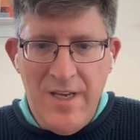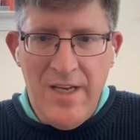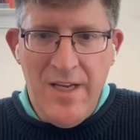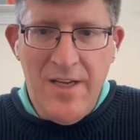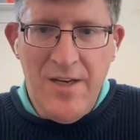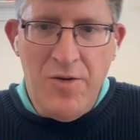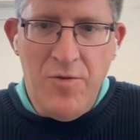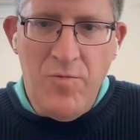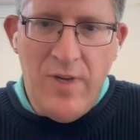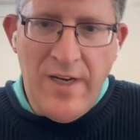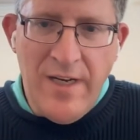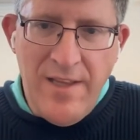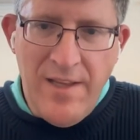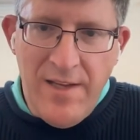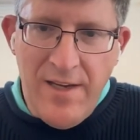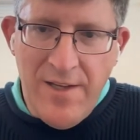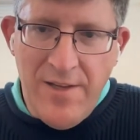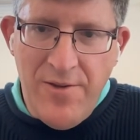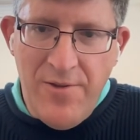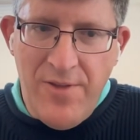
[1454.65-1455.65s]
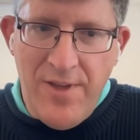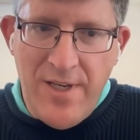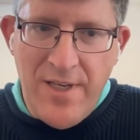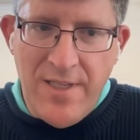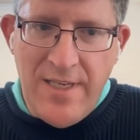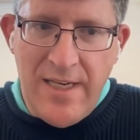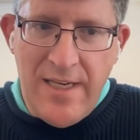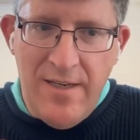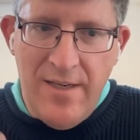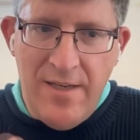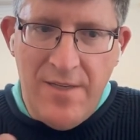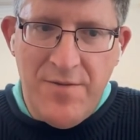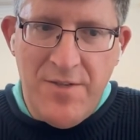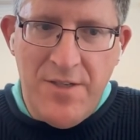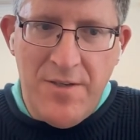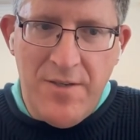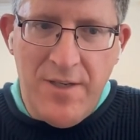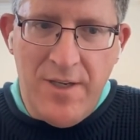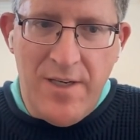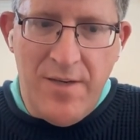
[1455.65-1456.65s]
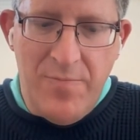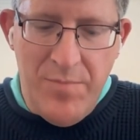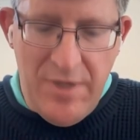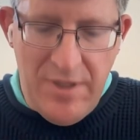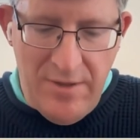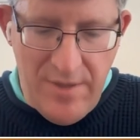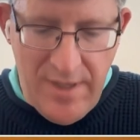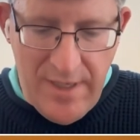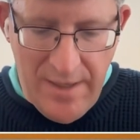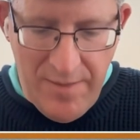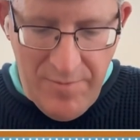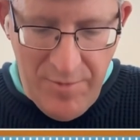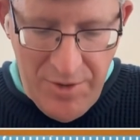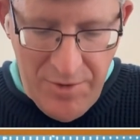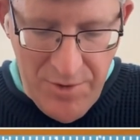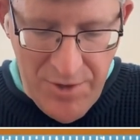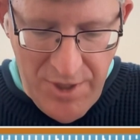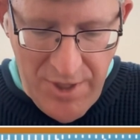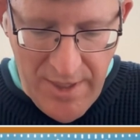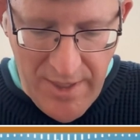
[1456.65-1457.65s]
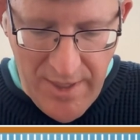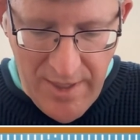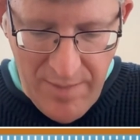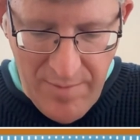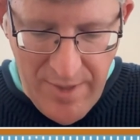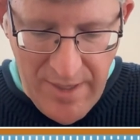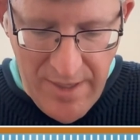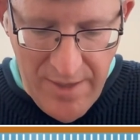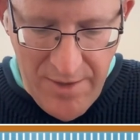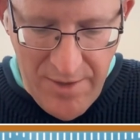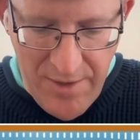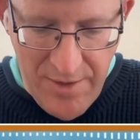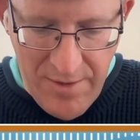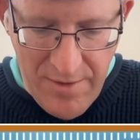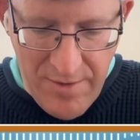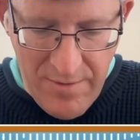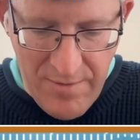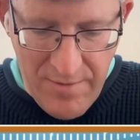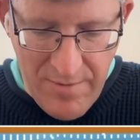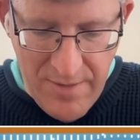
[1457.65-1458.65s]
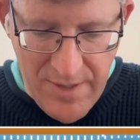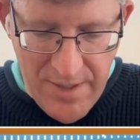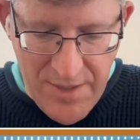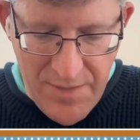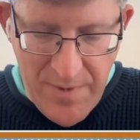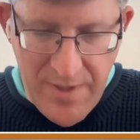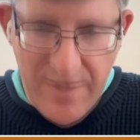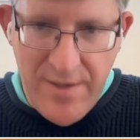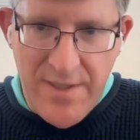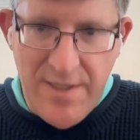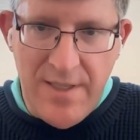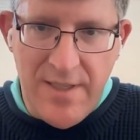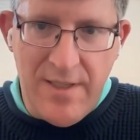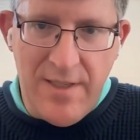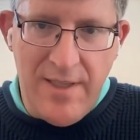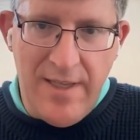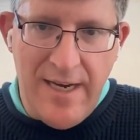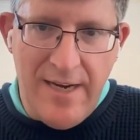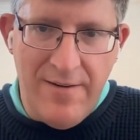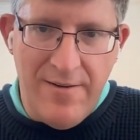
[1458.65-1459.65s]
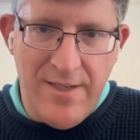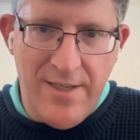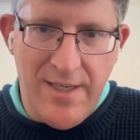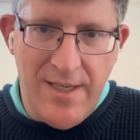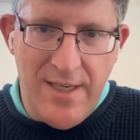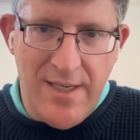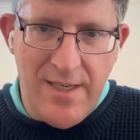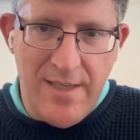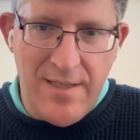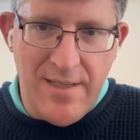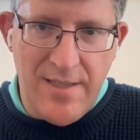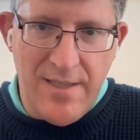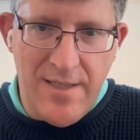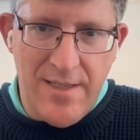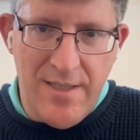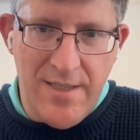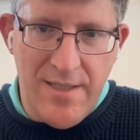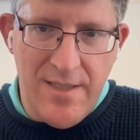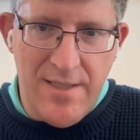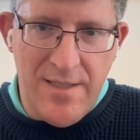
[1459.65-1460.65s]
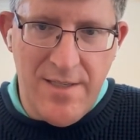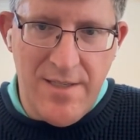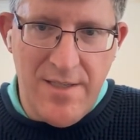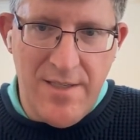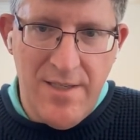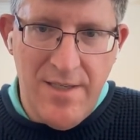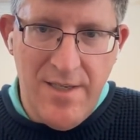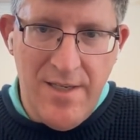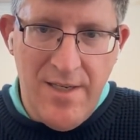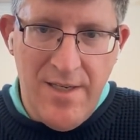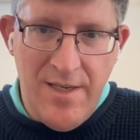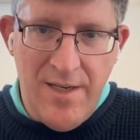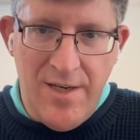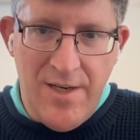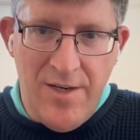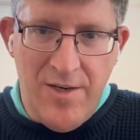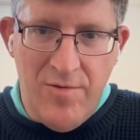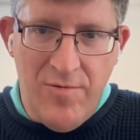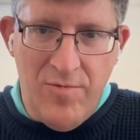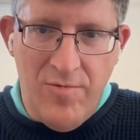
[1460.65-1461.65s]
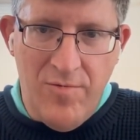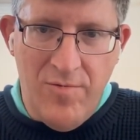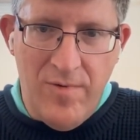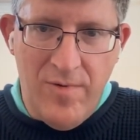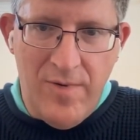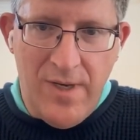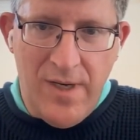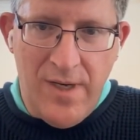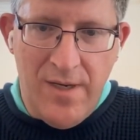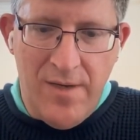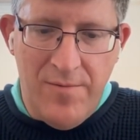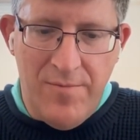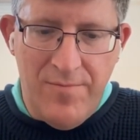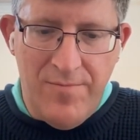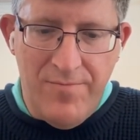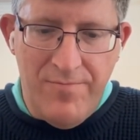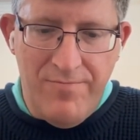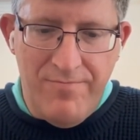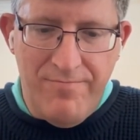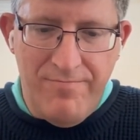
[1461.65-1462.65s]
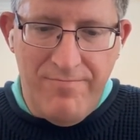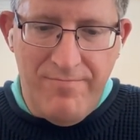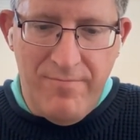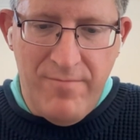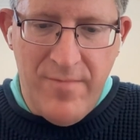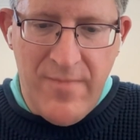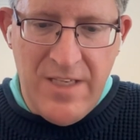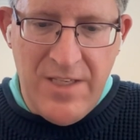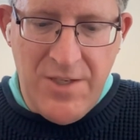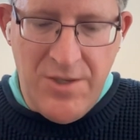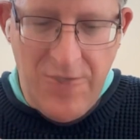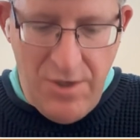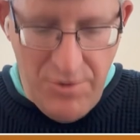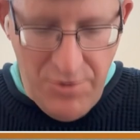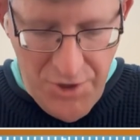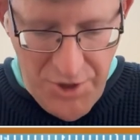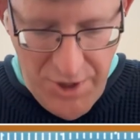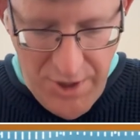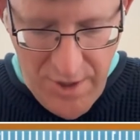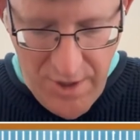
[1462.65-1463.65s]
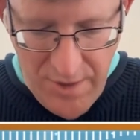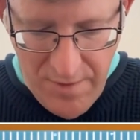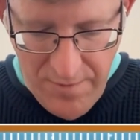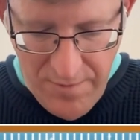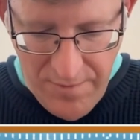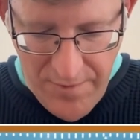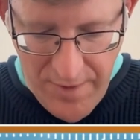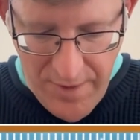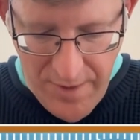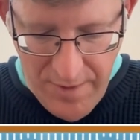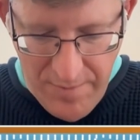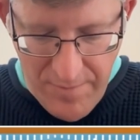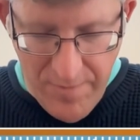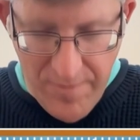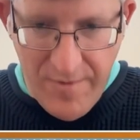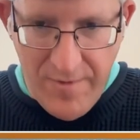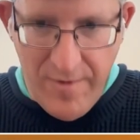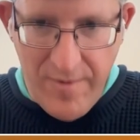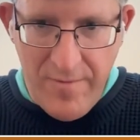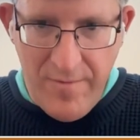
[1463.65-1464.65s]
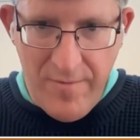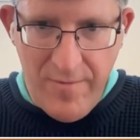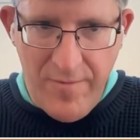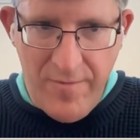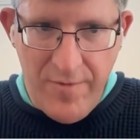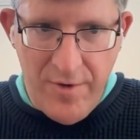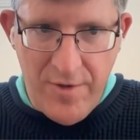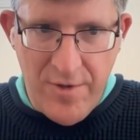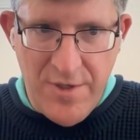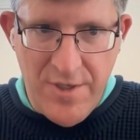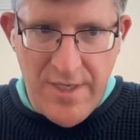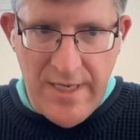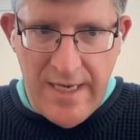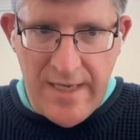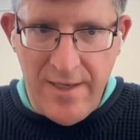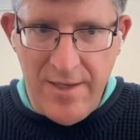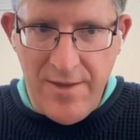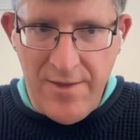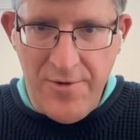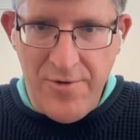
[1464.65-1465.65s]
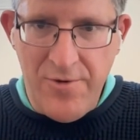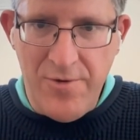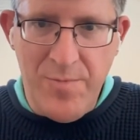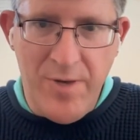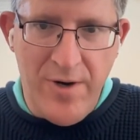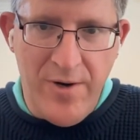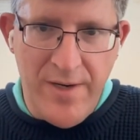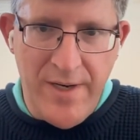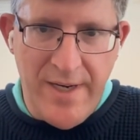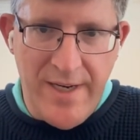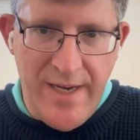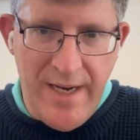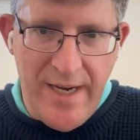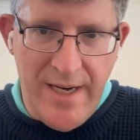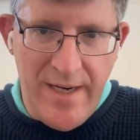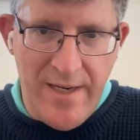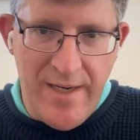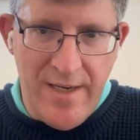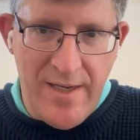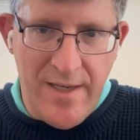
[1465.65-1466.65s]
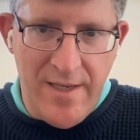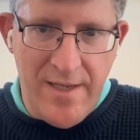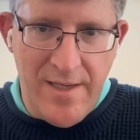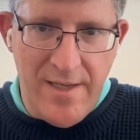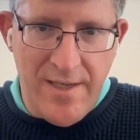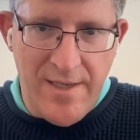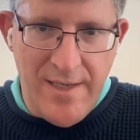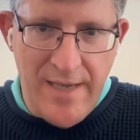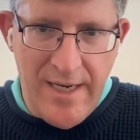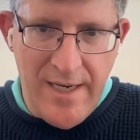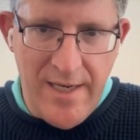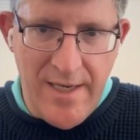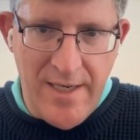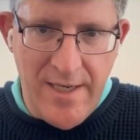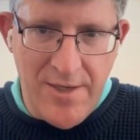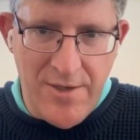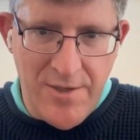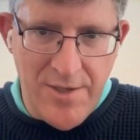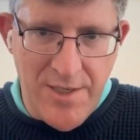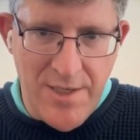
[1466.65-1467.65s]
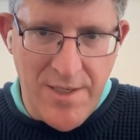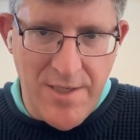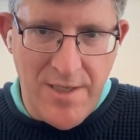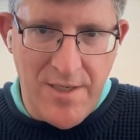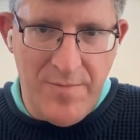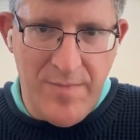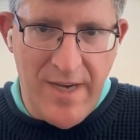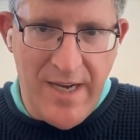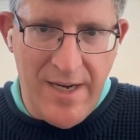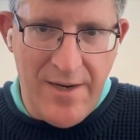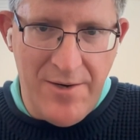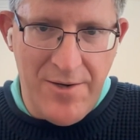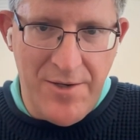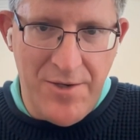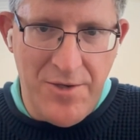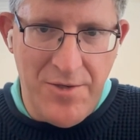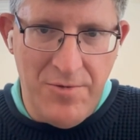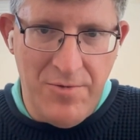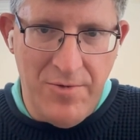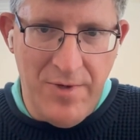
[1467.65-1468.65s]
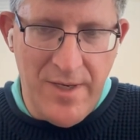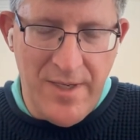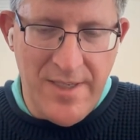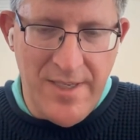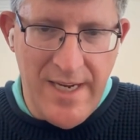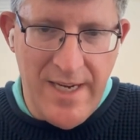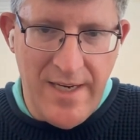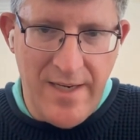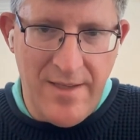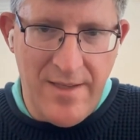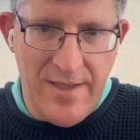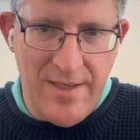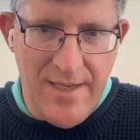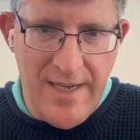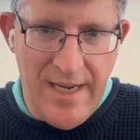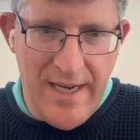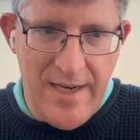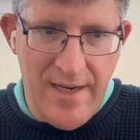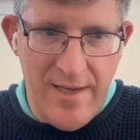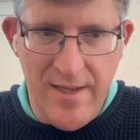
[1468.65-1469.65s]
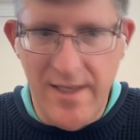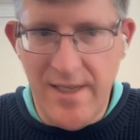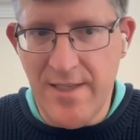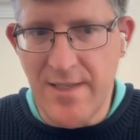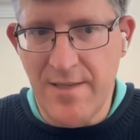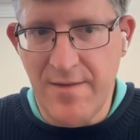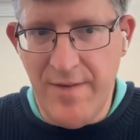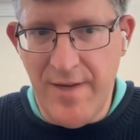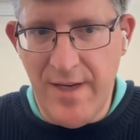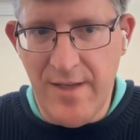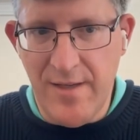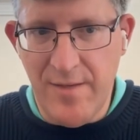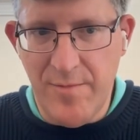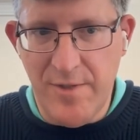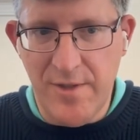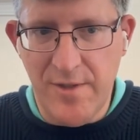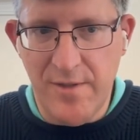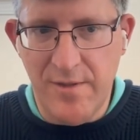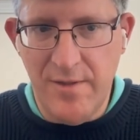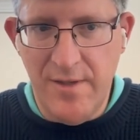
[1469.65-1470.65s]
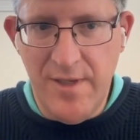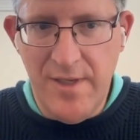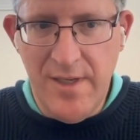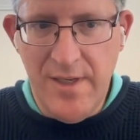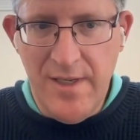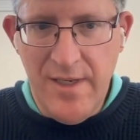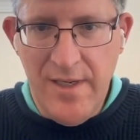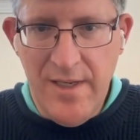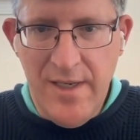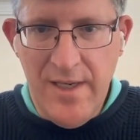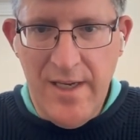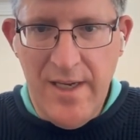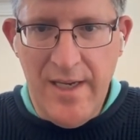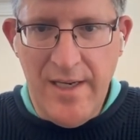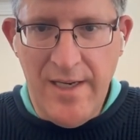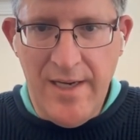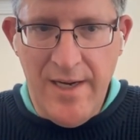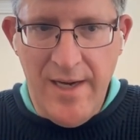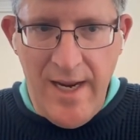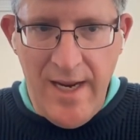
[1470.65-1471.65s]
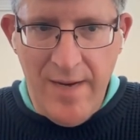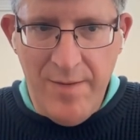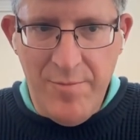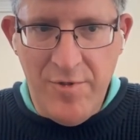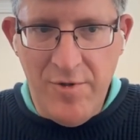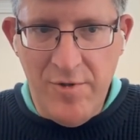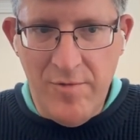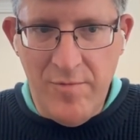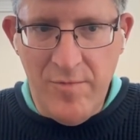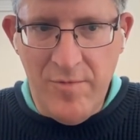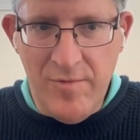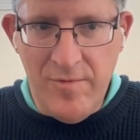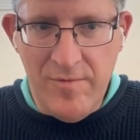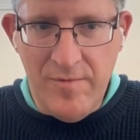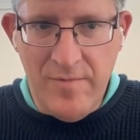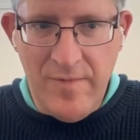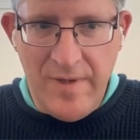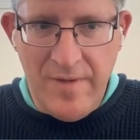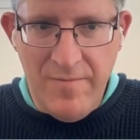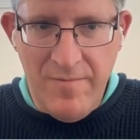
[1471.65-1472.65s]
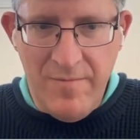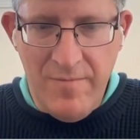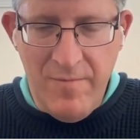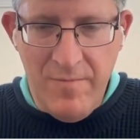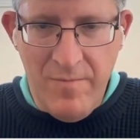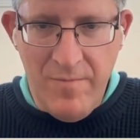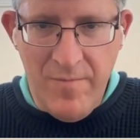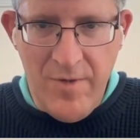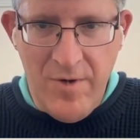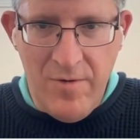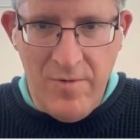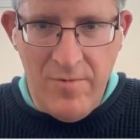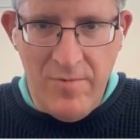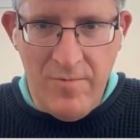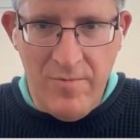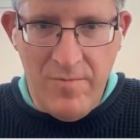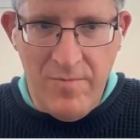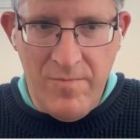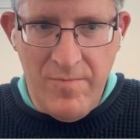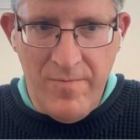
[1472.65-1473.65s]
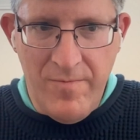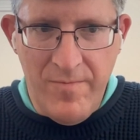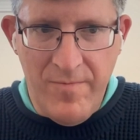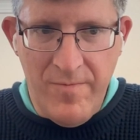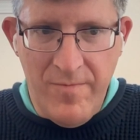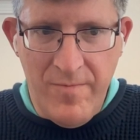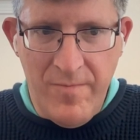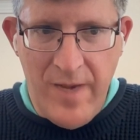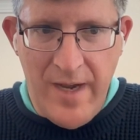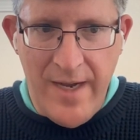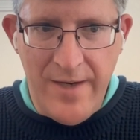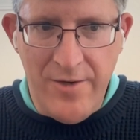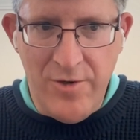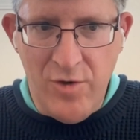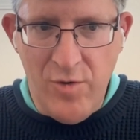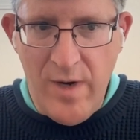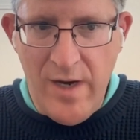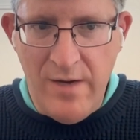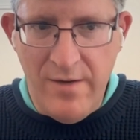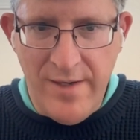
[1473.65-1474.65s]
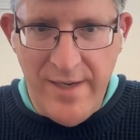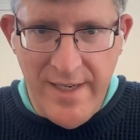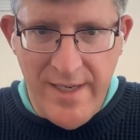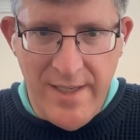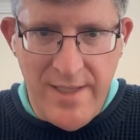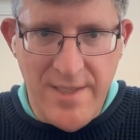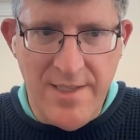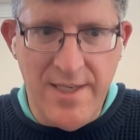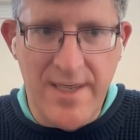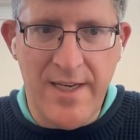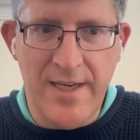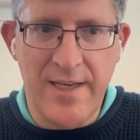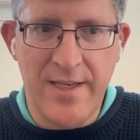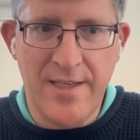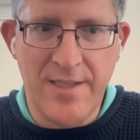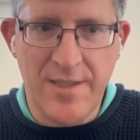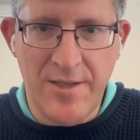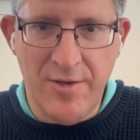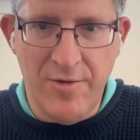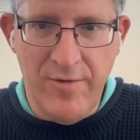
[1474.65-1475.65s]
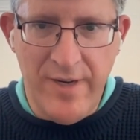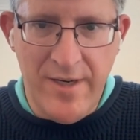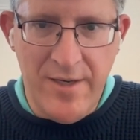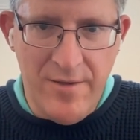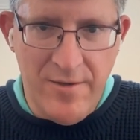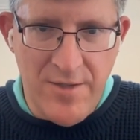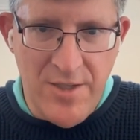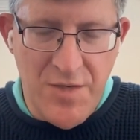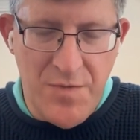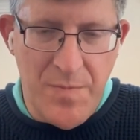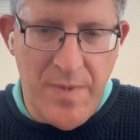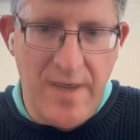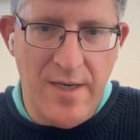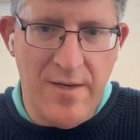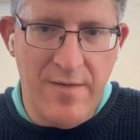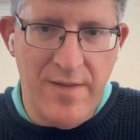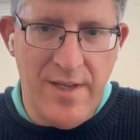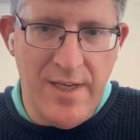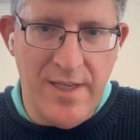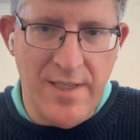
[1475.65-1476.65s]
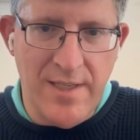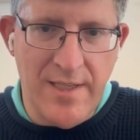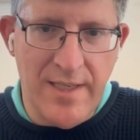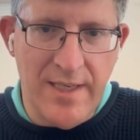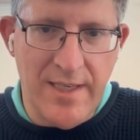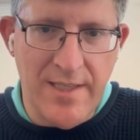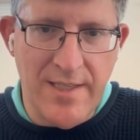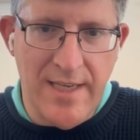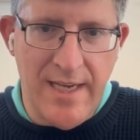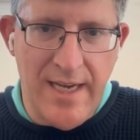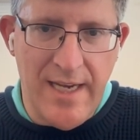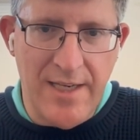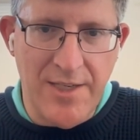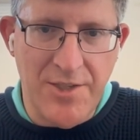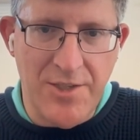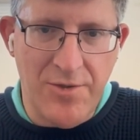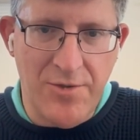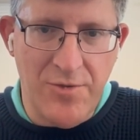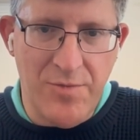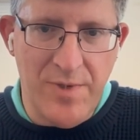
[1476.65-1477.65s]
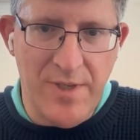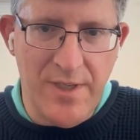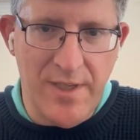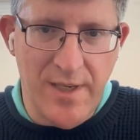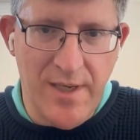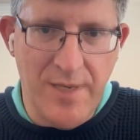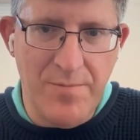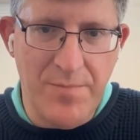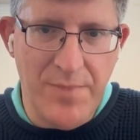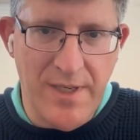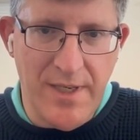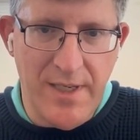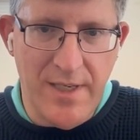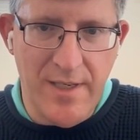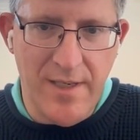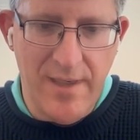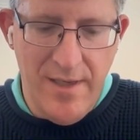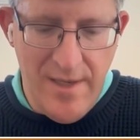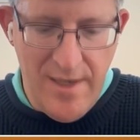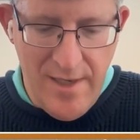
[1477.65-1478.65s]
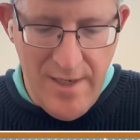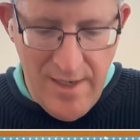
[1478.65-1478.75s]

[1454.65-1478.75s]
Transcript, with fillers: You know, one of the other things I'd love to kind of build on when you were talking about your experience at Claritas is, you know, um, this notion of um, first, second, third party data and in the data ecosystem, how do you take the data that's available and enable, you know, higher quality insights and greater speed of the insights to action loop in a company.